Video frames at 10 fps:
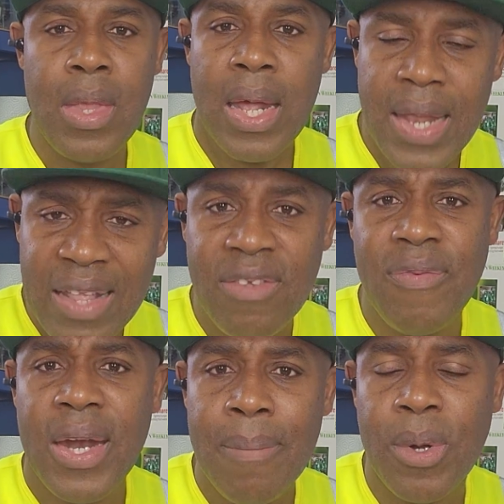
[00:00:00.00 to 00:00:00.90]
And that is
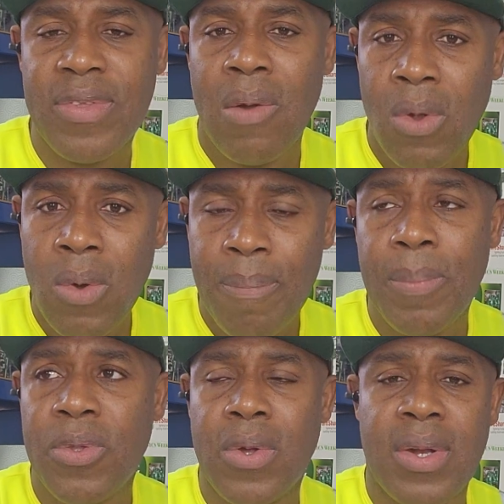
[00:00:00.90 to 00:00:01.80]
very important. We want
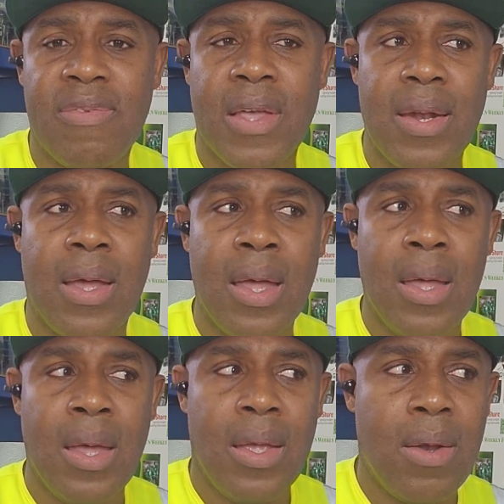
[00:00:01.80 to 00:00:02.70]
people to understand that.
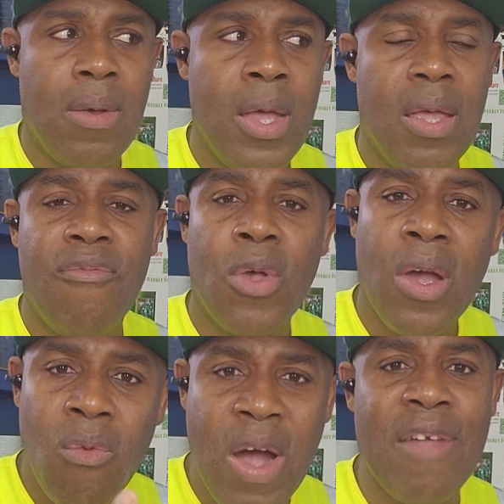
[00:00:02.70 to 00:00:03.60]
You know, if
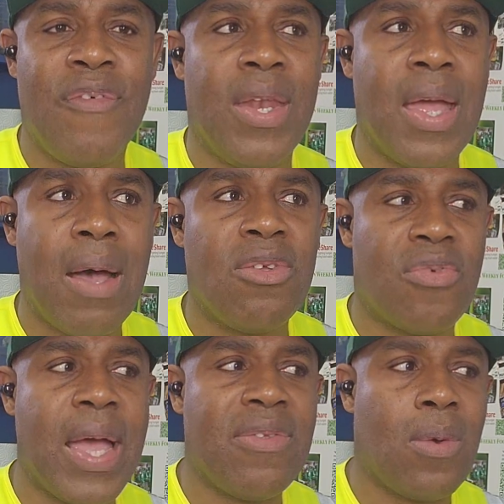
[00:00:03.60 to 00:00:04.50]
you're a wife in the house,
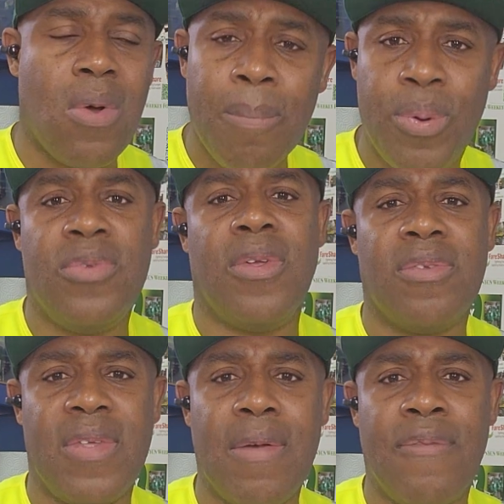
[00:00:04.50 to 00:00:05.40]
try to compose
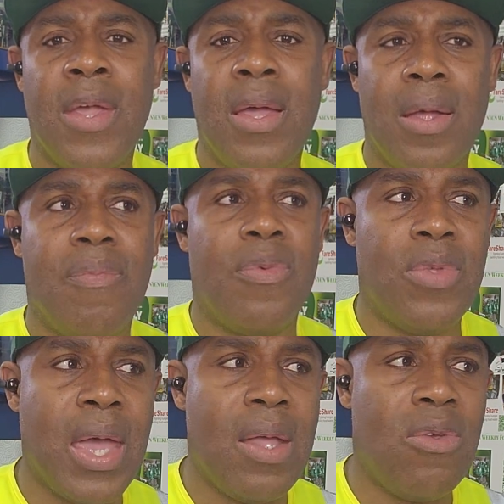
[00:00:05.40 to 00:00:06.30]
yourself.
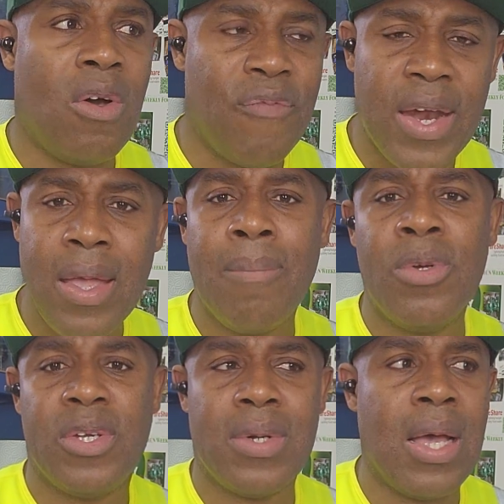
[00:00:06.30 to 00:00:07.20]
Yeah, you're very
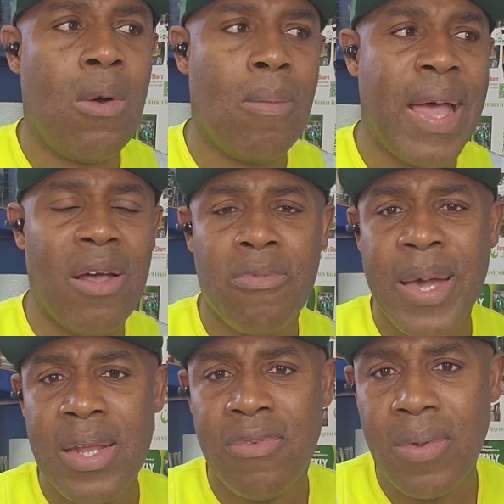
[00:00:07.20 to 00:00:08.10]
emotional. Oh, my
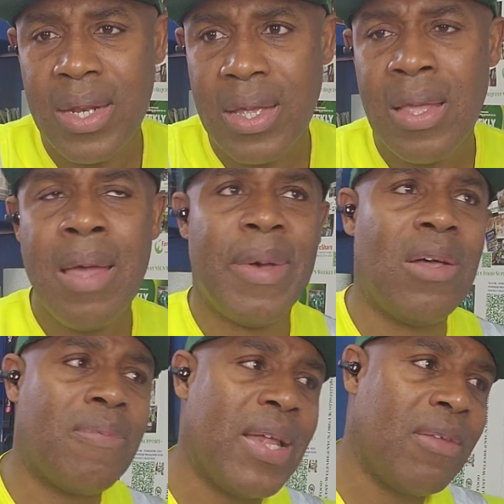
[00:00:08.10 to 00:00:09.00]
husband is doing this, my
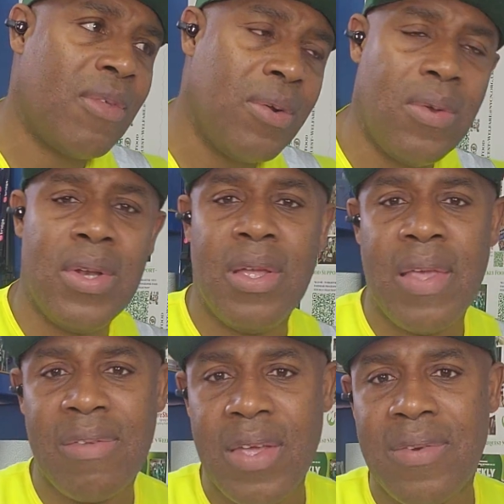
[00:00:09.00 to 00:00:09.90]
husband is not doing this,
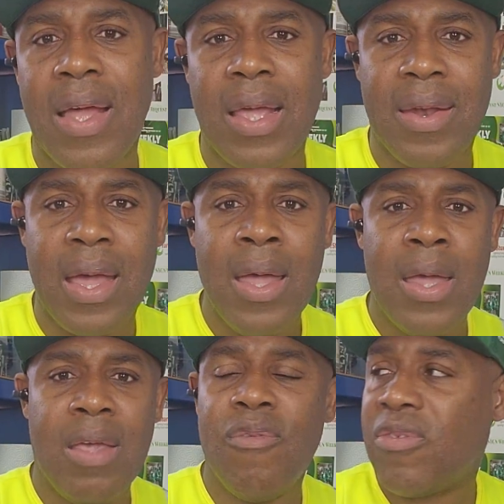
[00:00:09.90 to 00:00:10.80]
etc. like that.
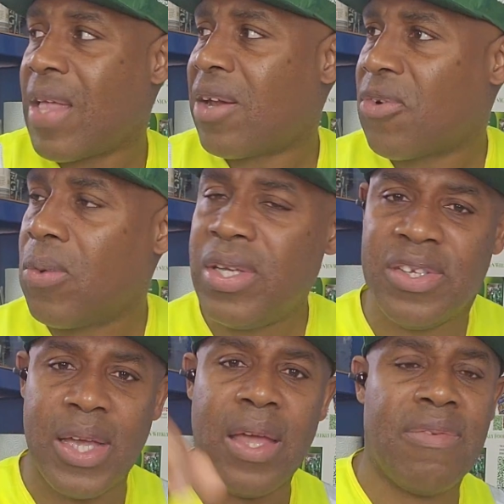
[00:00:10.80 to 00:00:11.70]
If you start throwing
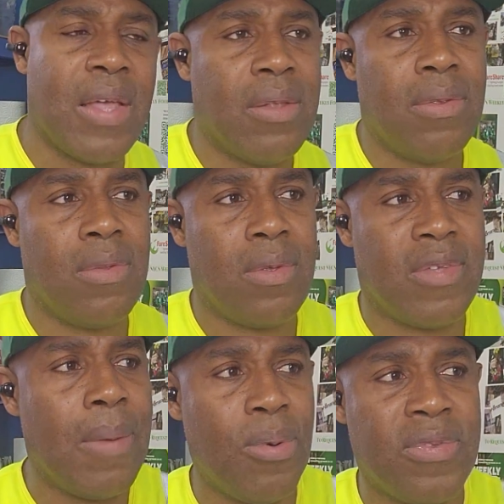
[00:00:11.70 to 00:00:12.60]
chairs and
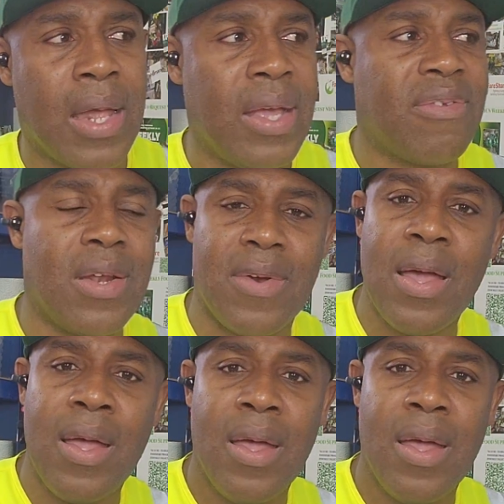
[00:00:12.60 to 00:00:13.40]
tables and etc.